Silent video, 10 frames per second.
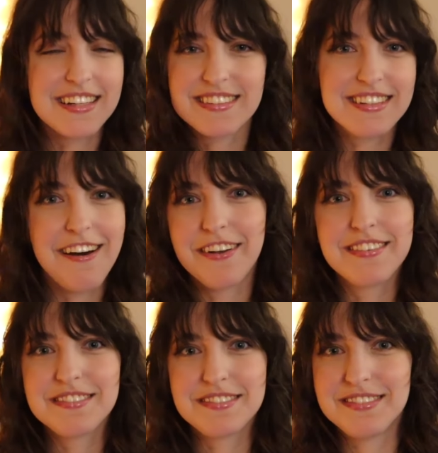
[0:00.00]
not
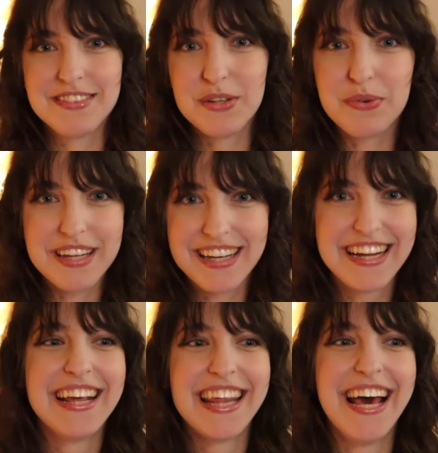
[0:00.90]

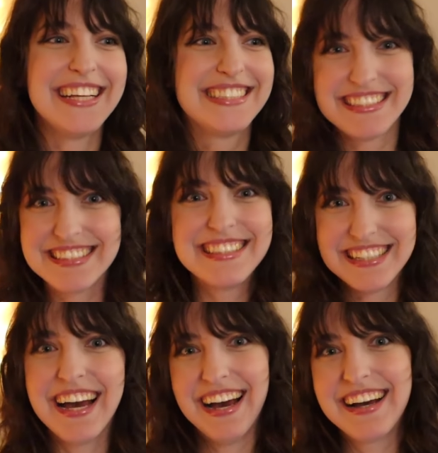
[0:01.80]
unique.
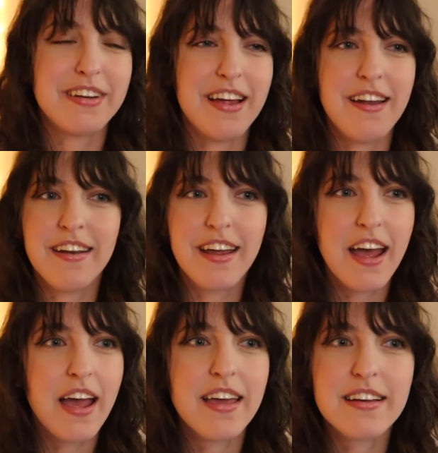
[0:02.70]
Yeah. And
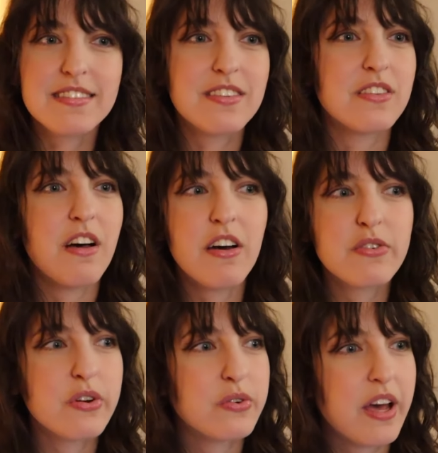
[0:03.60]
he has
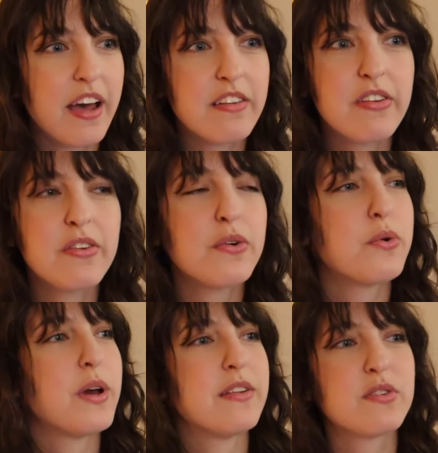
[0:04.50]
cilantro
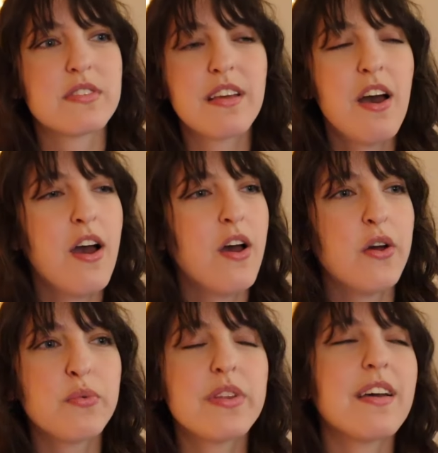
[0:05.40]
tattoo and just,
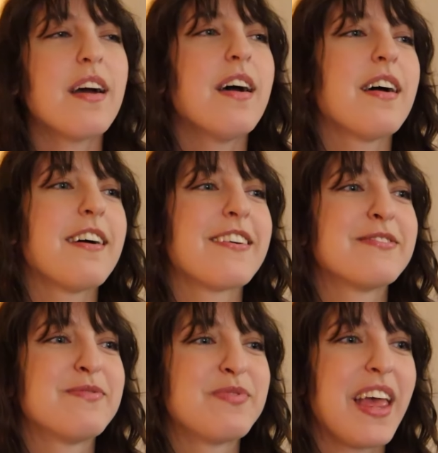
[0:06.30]
yeah,
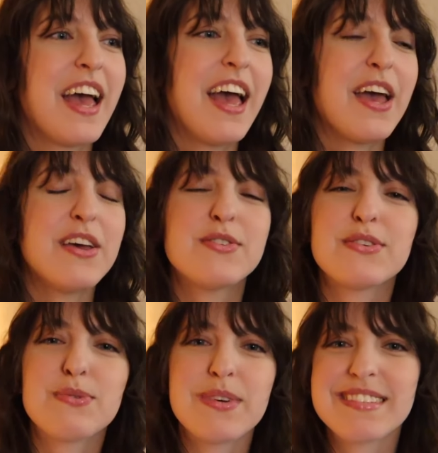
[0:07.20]
it
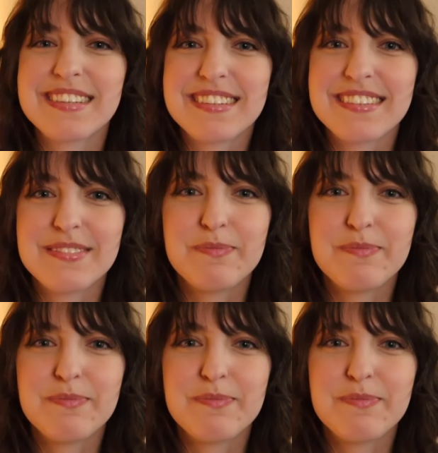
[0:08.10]
just wasn't,